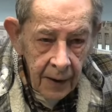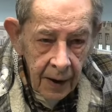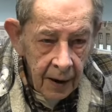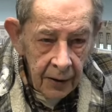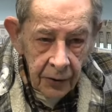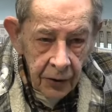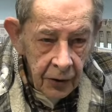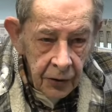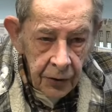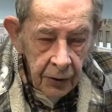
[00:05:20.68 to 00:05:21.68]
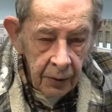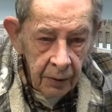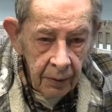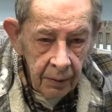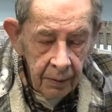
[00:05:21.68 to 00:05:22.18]
and just
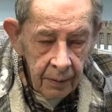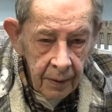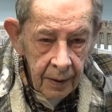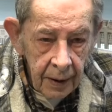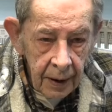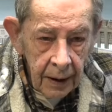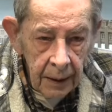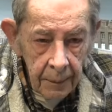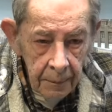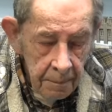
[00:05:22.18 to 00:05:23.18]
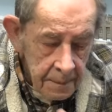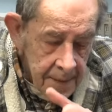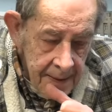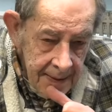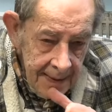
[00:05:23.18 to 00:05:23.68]
to um,
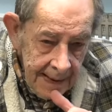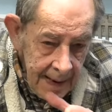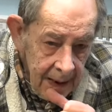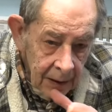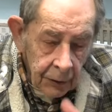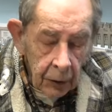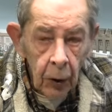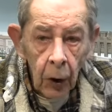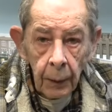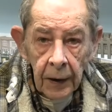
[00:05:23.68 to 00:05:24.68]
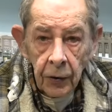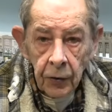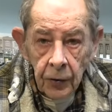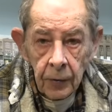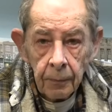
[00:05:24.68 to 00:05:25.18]
answer
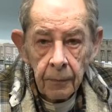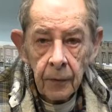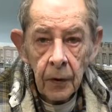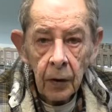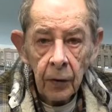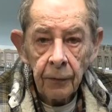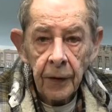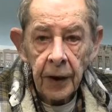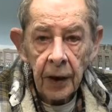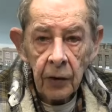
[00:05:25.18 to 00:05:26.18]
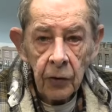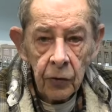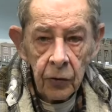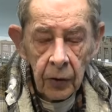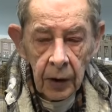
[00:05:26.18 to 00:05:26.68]
comments on
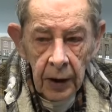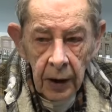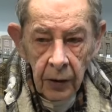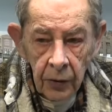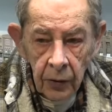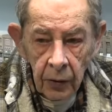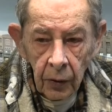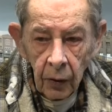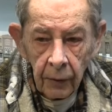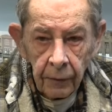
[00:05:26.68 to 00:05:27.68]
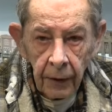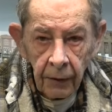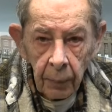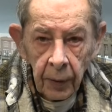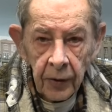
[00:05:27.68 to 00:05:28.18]
videos is not a
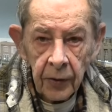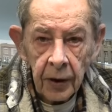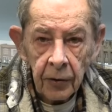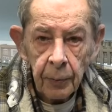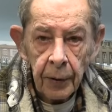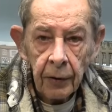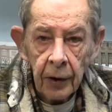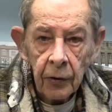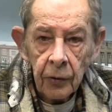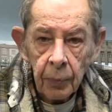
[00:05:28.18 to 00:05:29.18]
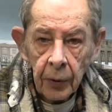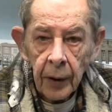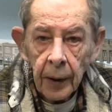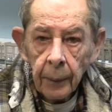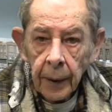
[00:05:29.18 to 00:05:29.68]
very pleasant experience, put it
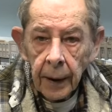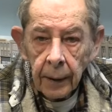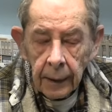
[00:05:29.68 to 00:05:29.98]
that way.